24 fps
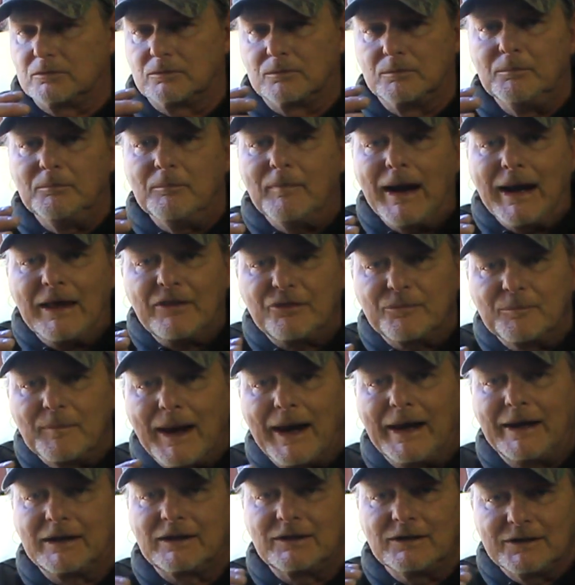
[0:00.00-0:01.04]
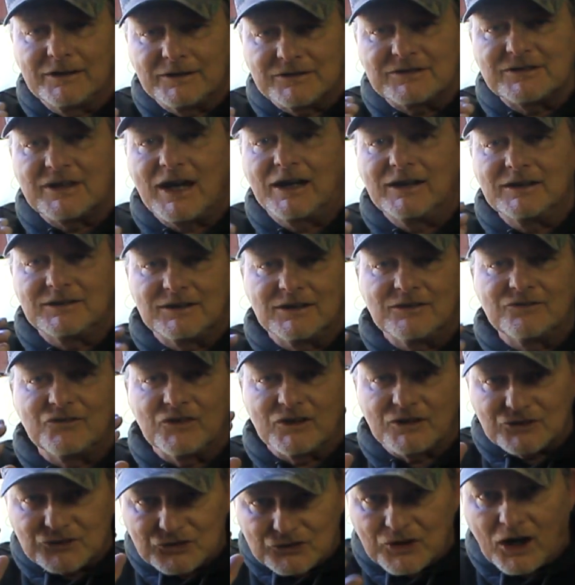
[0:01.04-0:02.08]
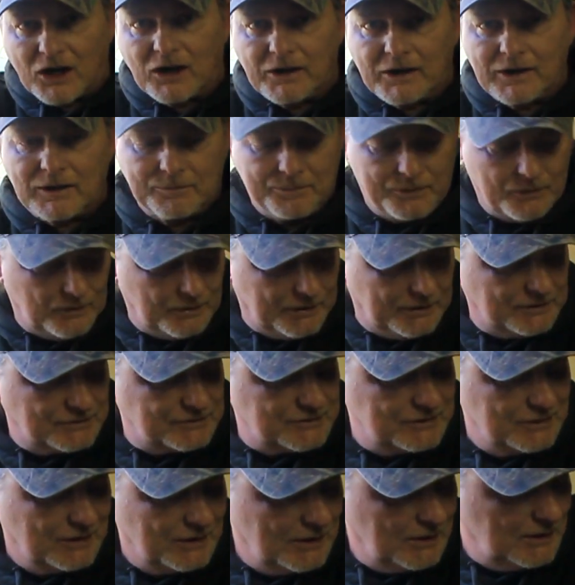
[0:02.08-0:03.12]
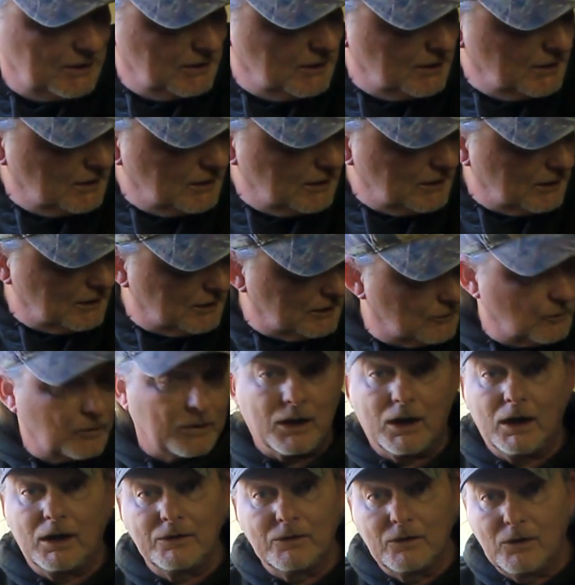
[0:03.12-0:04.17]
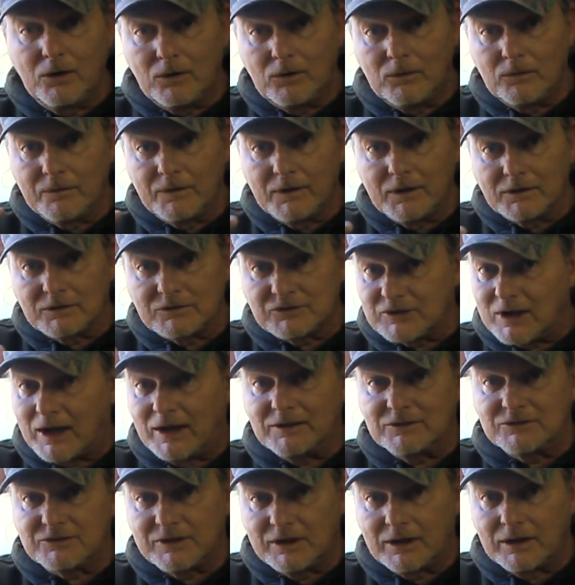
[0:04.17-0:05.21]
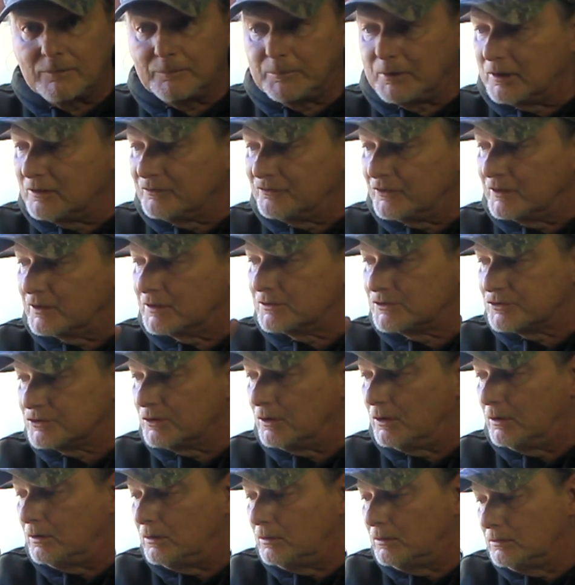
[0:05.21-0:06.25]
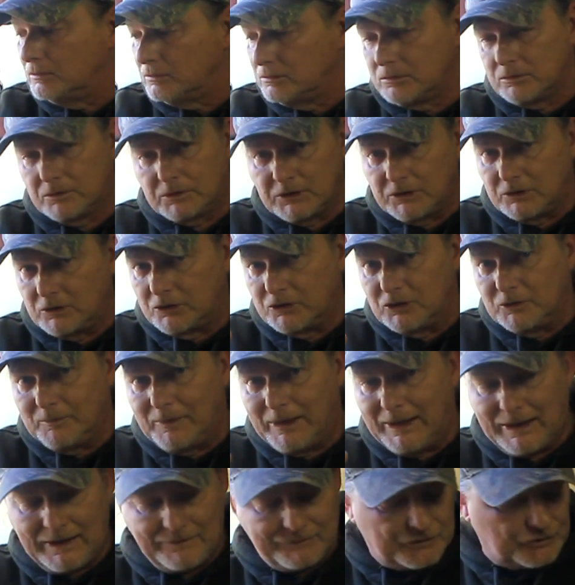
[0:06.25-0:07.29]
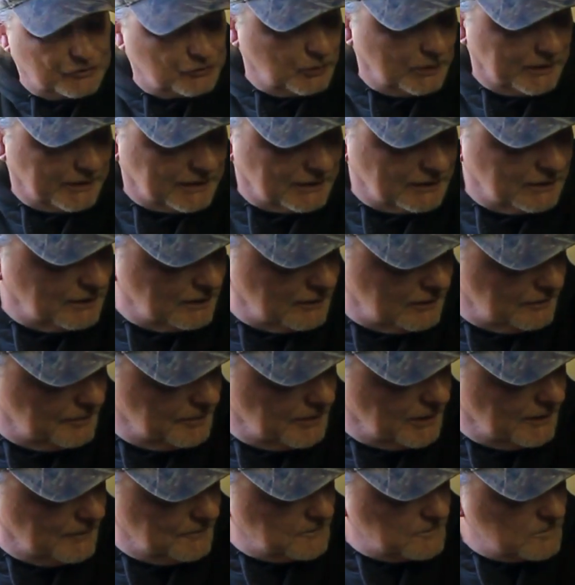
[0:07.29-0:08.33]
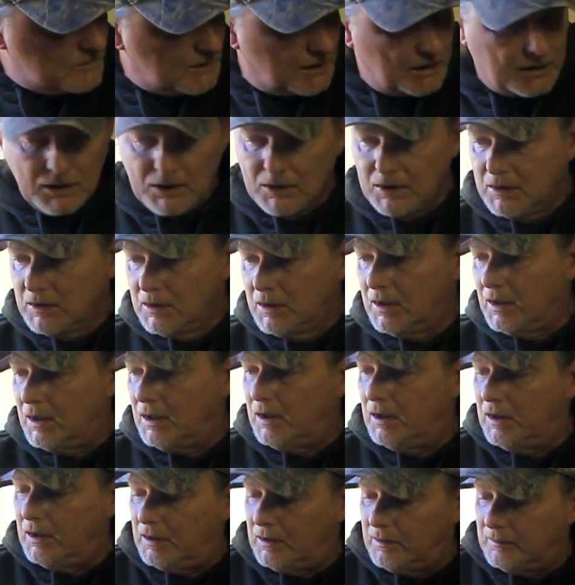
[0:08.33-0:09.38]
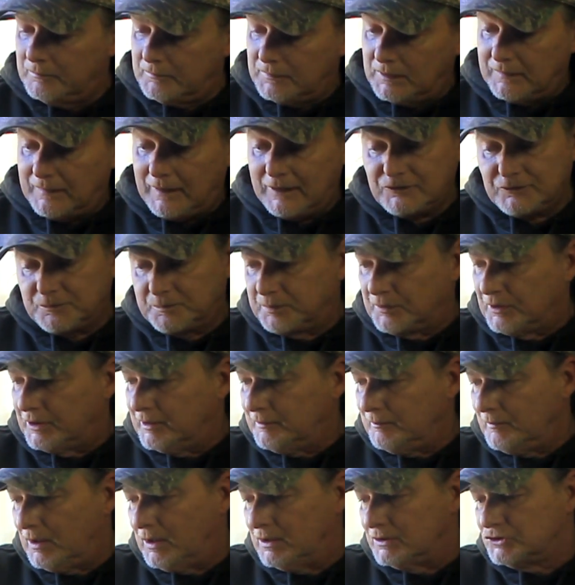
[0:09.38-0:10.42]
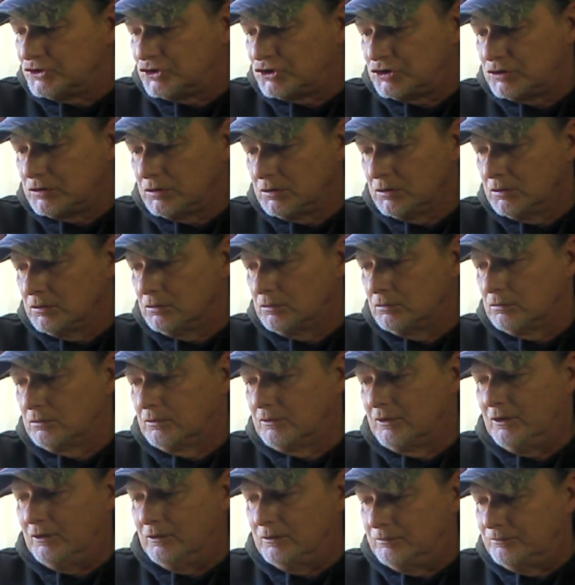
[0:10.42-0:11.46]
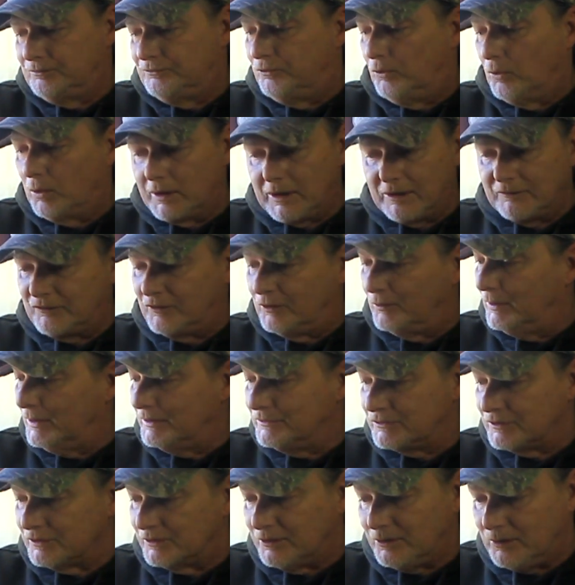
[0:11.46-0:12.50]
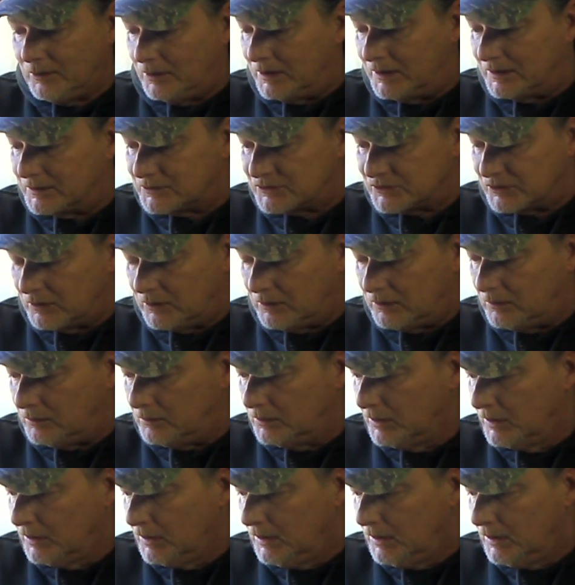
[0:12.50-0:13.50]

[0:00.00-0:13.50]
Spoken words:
mathematically and scientific starting points, and we all know that science is not perfect, so you may have to tweak it a little bit. And that's pretty much the 4 different ways to do it. So